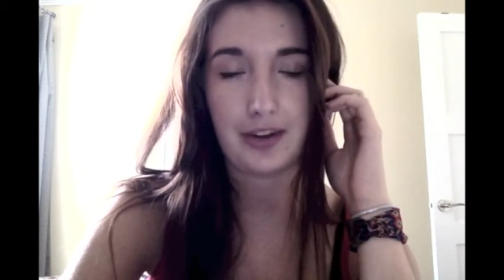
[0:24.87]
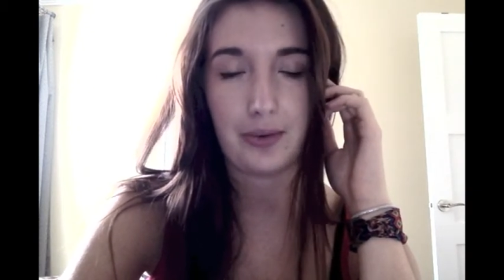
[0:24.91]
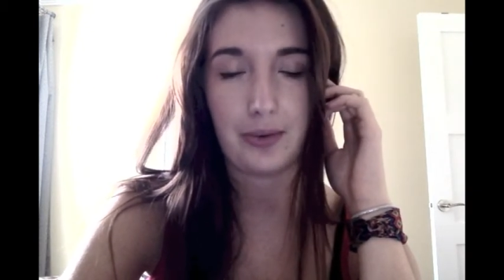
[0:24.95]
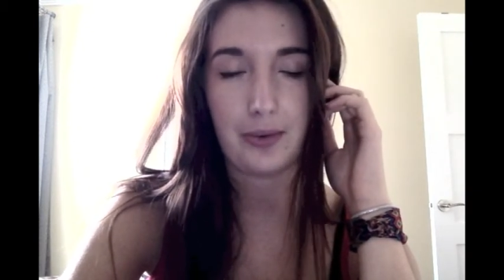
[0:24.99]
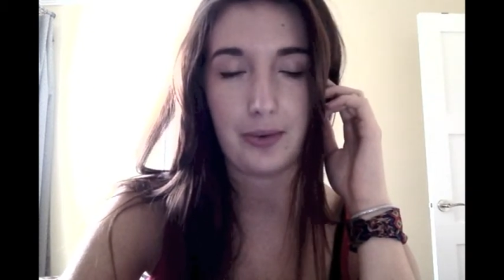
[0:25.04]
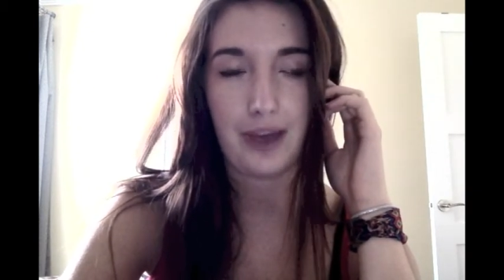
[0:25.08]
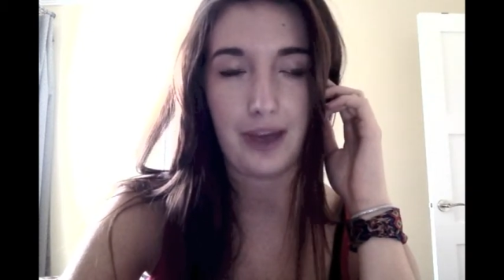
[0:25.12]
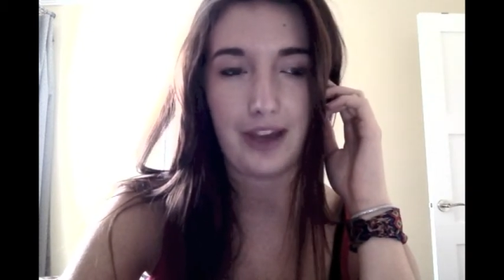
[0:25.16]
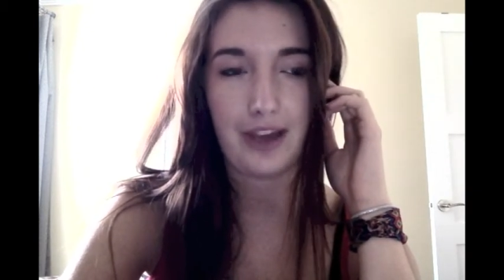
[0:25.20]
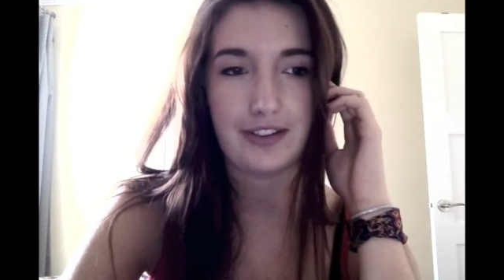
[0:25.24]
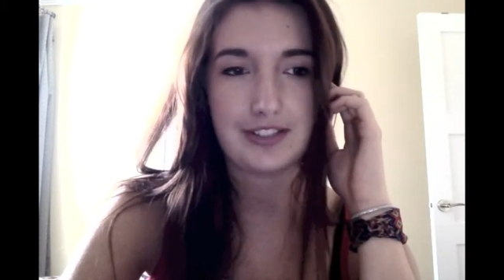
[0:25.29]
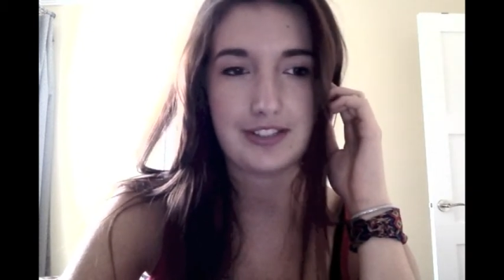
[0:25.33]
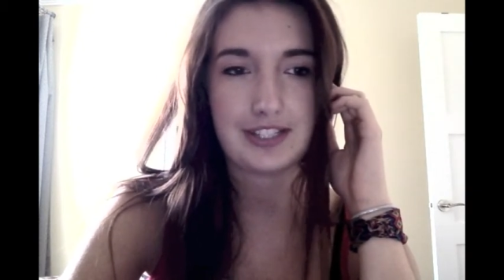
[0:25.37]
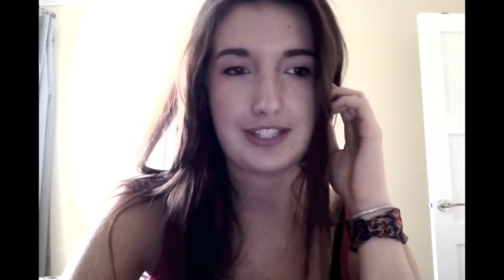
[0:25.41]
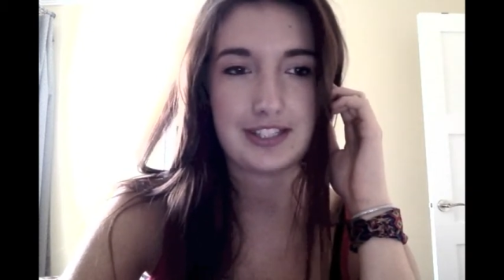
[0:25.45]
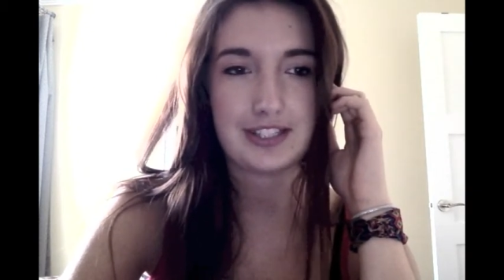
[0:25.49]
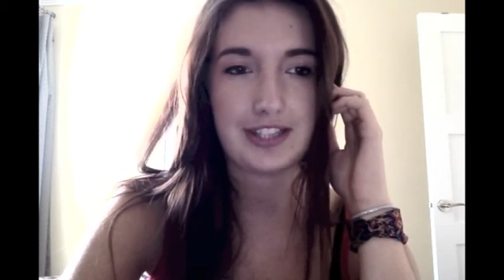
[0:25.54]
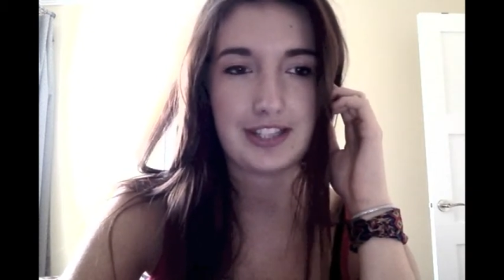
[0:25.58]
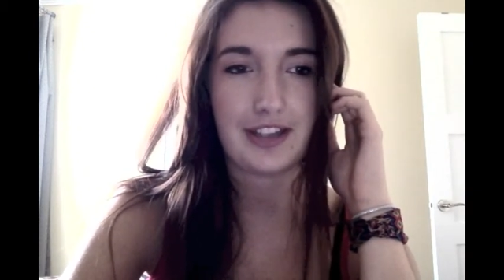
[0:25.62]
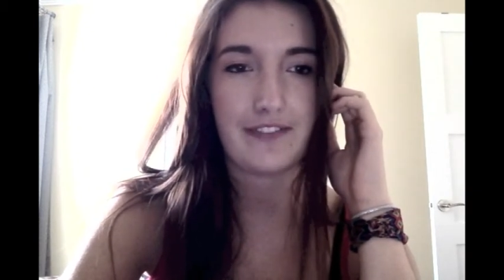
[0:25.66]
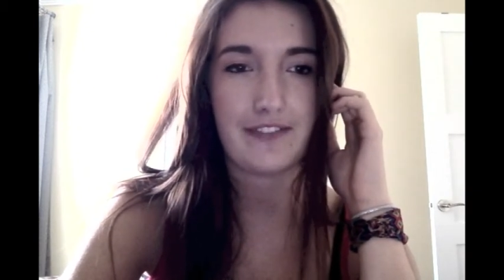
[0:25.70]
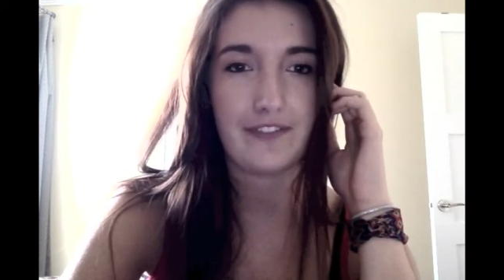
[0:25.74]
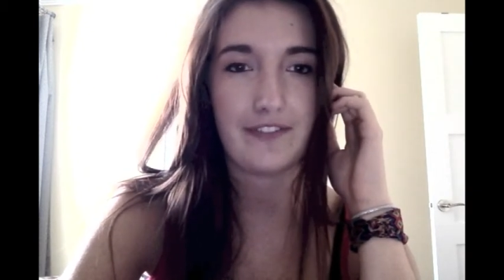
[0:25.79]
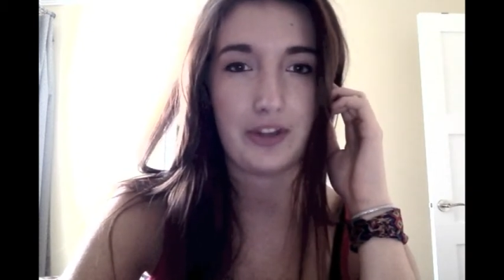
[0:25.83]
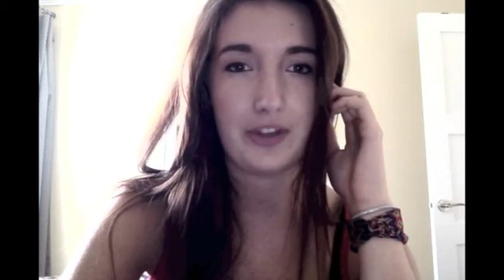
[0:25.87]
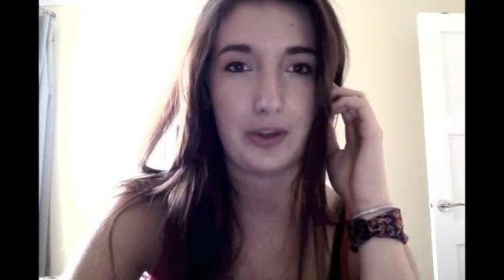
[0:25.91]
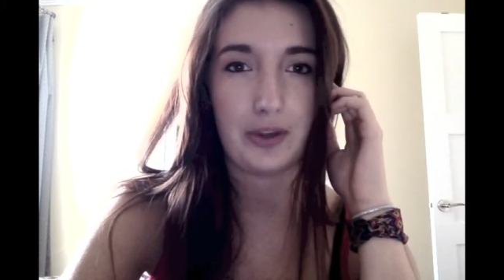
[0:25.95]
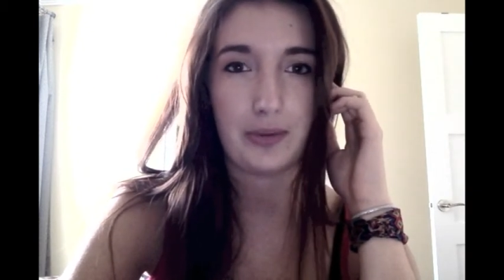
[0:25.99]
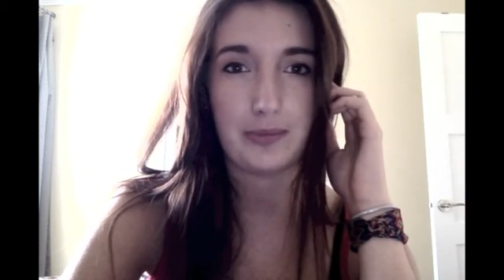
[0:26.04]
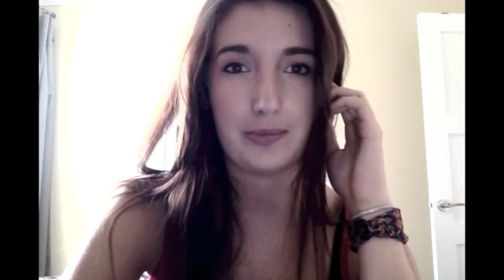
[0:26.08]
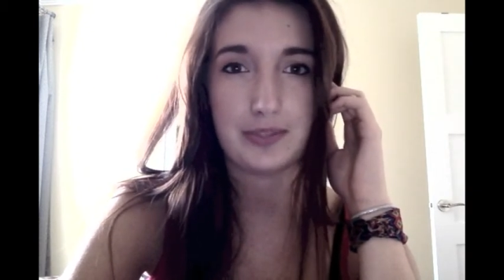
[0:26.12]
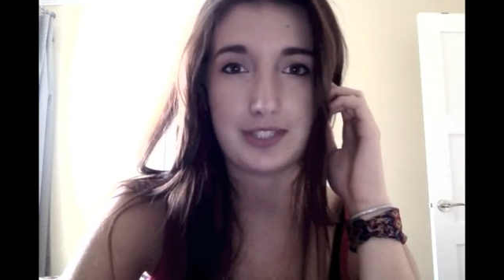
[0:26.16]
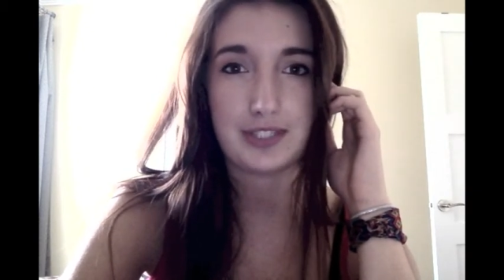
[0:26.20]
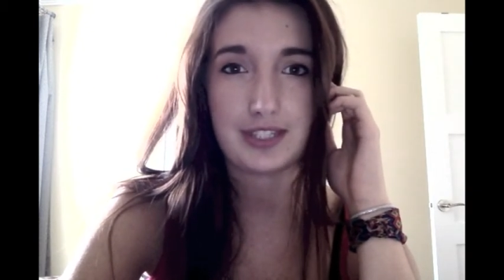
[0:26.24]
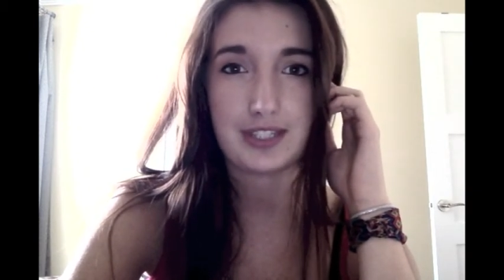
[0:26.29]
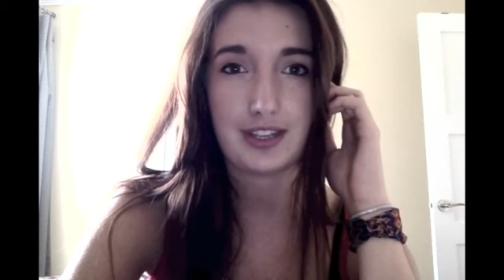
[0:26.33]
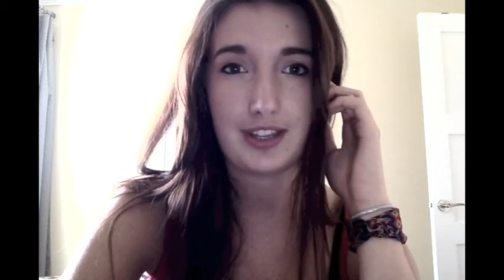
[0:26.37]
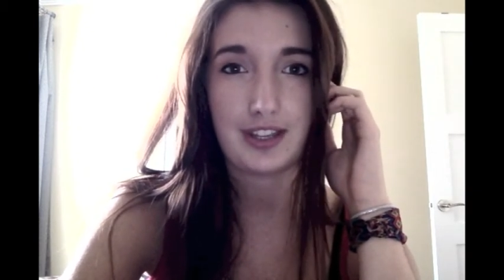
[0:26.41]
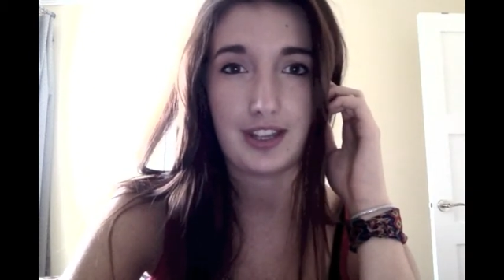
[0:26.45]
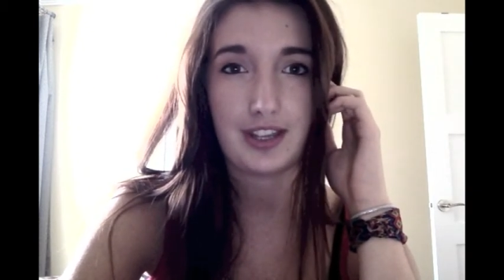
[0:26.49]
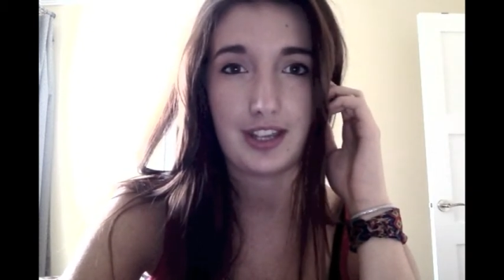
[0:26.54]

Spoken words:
a while since I filmed